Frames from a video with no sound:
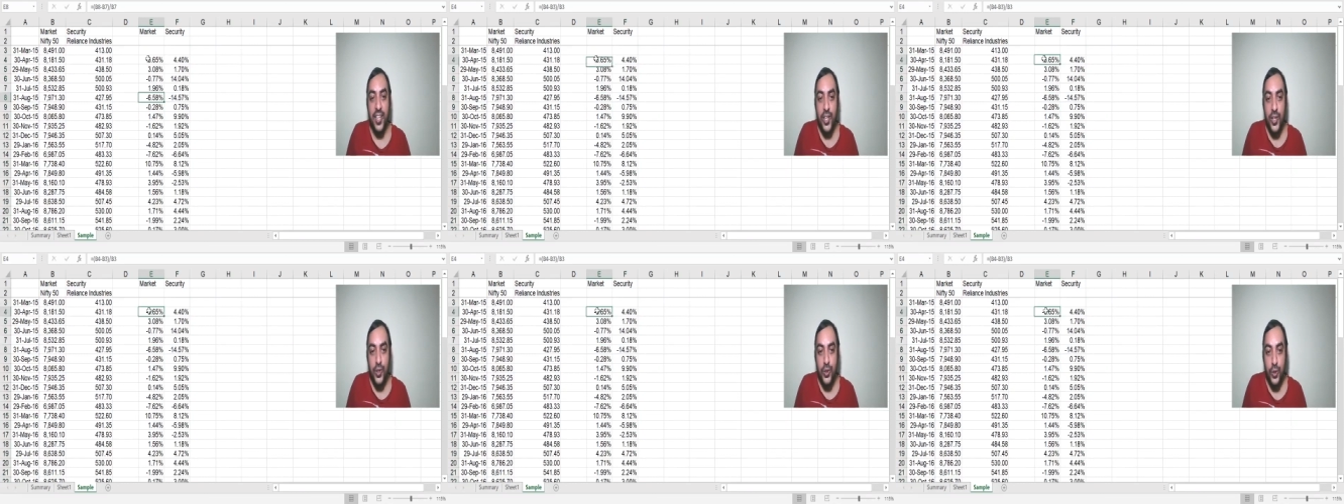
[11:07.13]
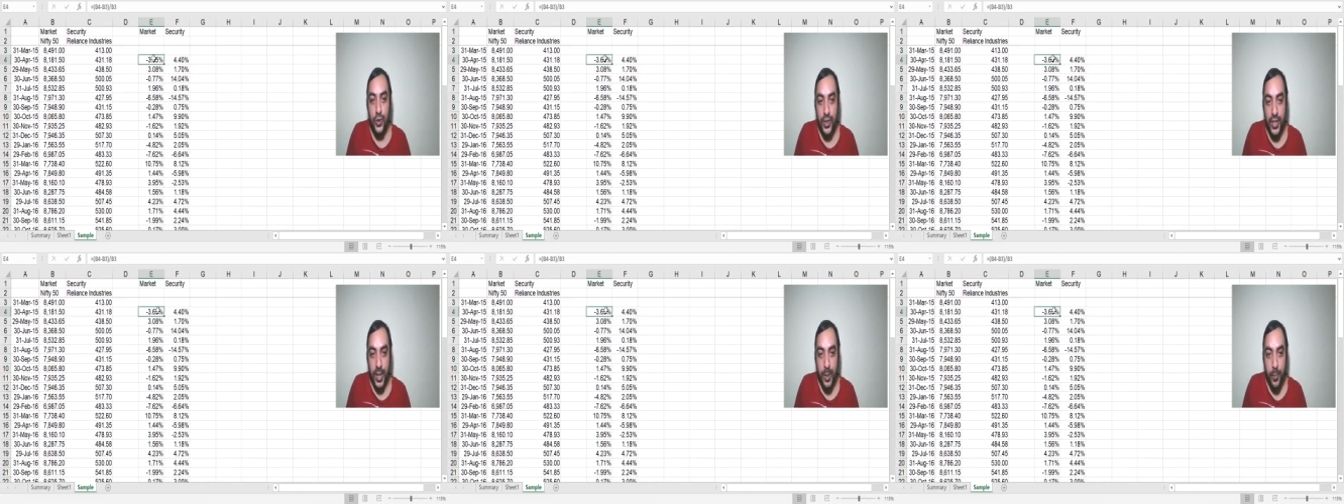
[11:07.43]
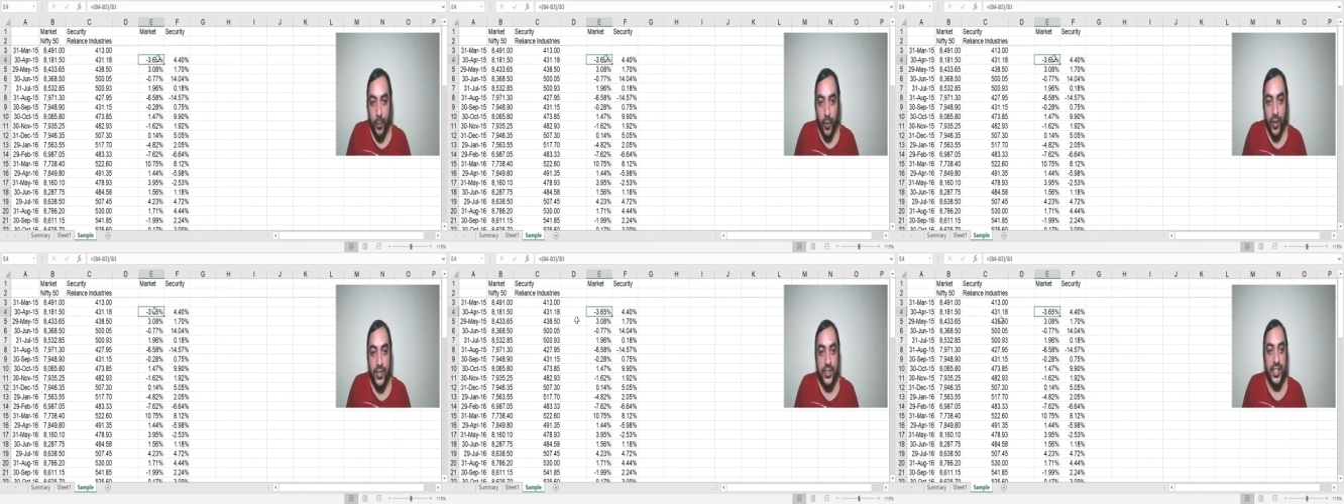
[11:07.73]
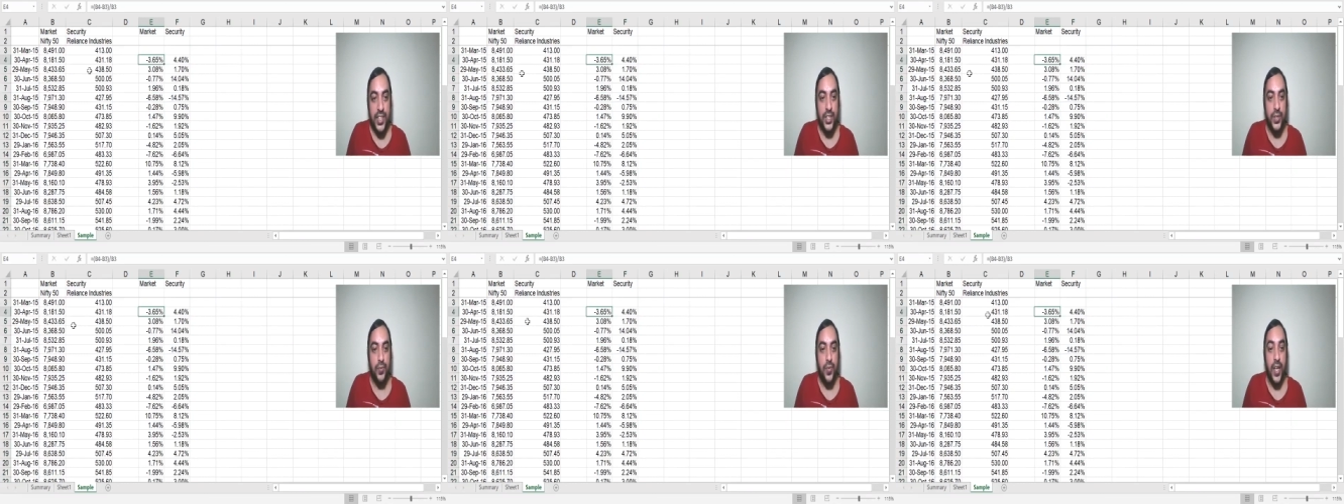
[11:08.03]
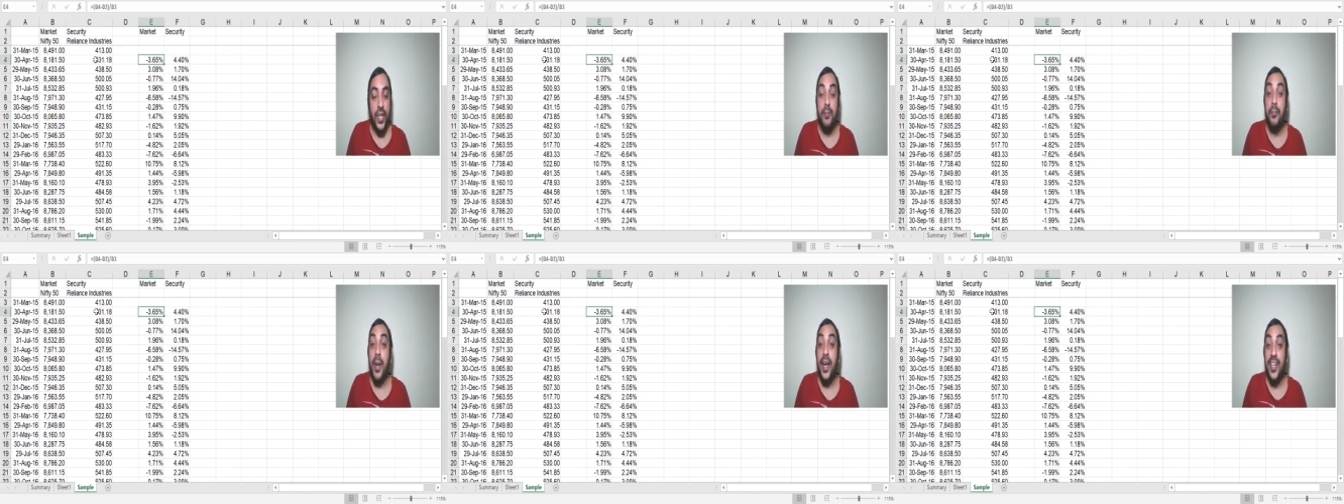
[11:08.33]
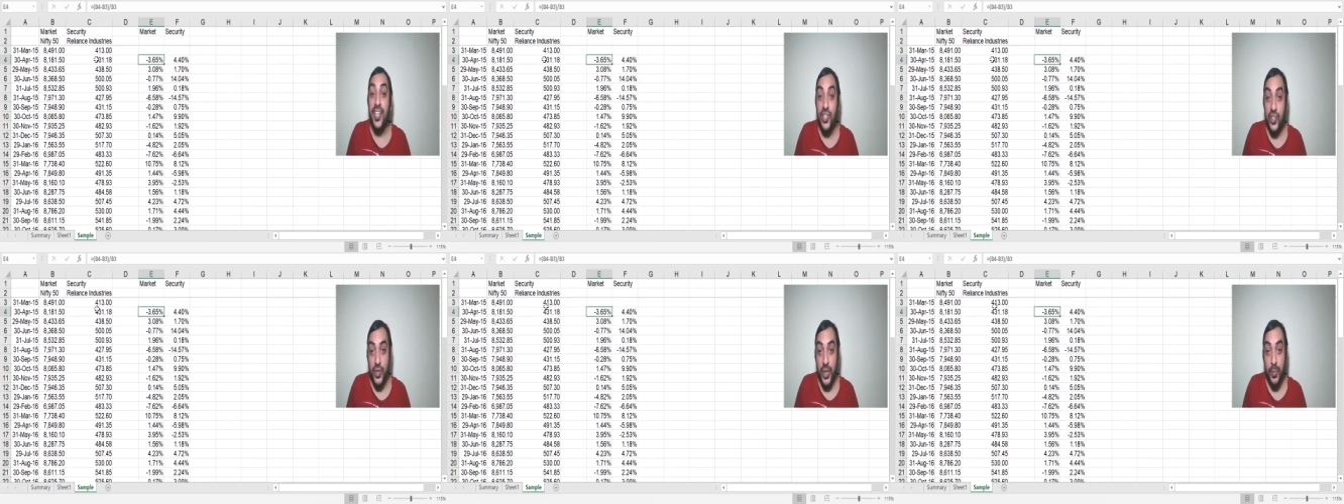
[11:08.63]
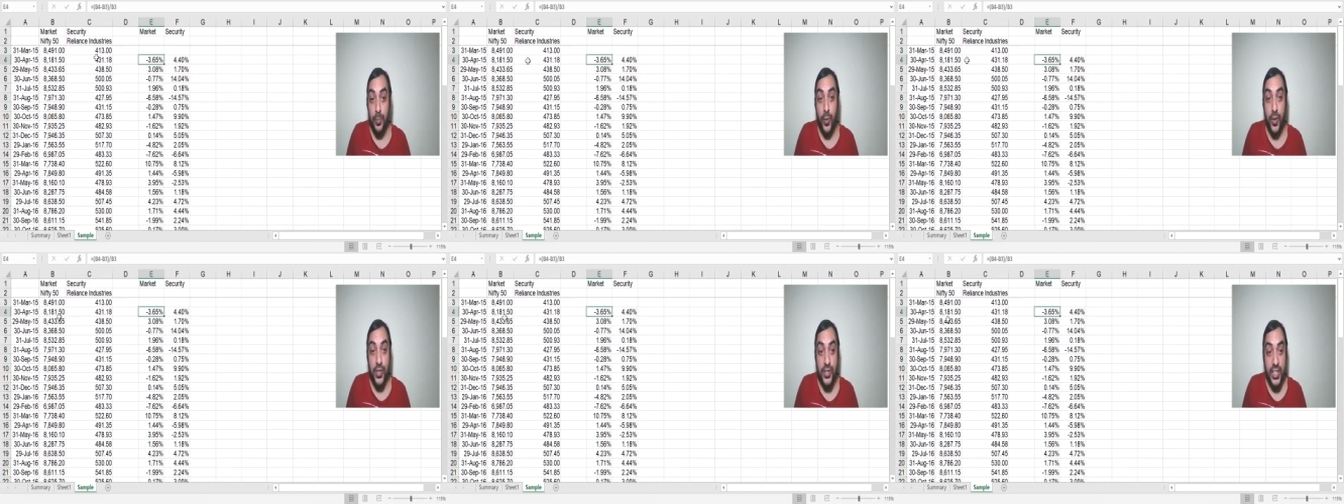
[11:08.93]
So 3.65 minus
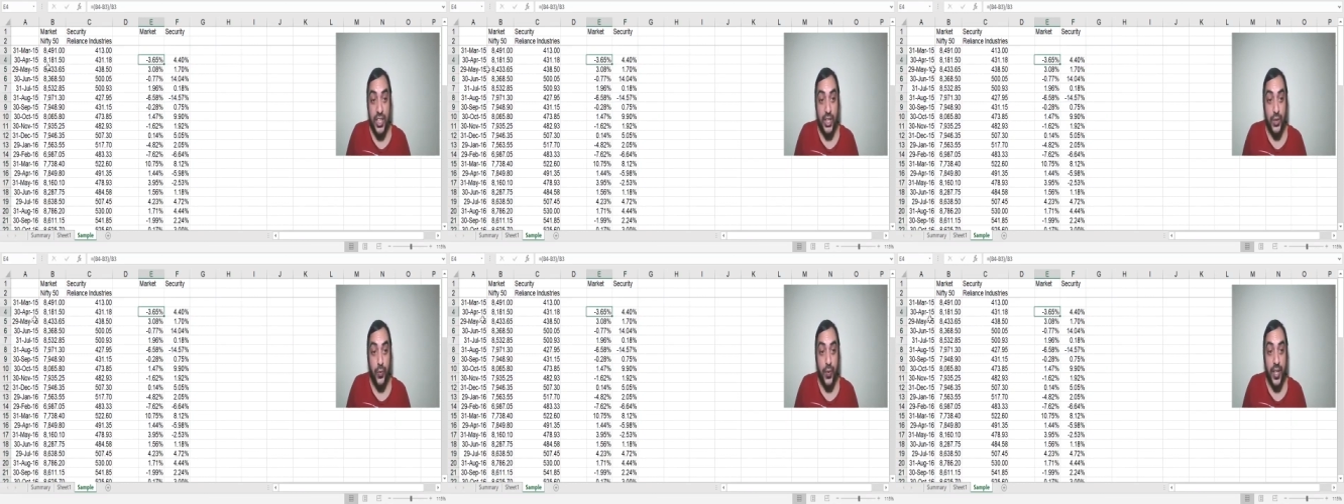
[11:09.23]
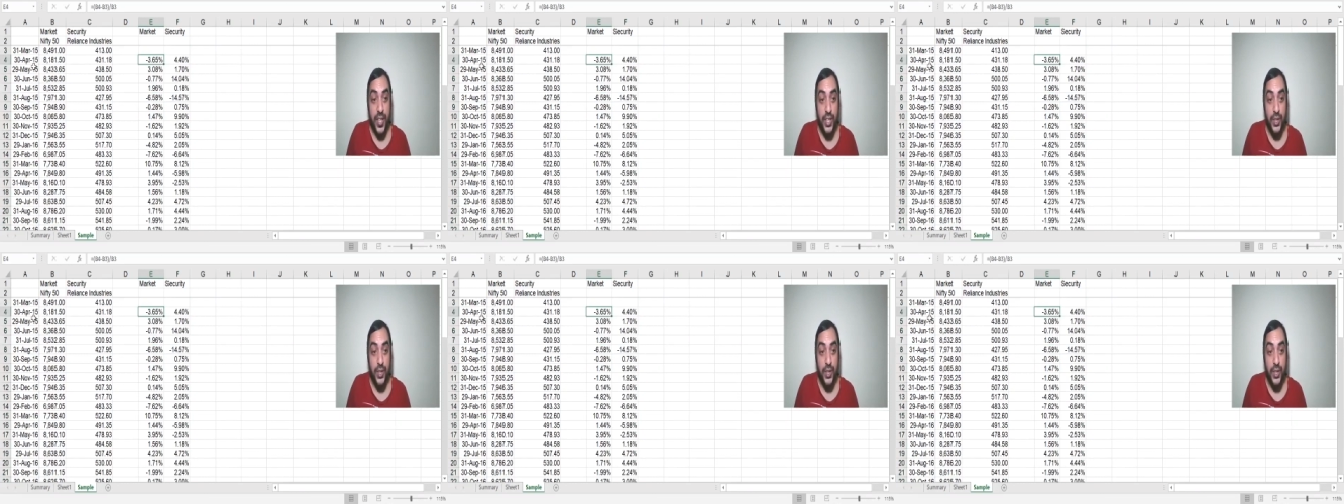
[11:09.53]
3.65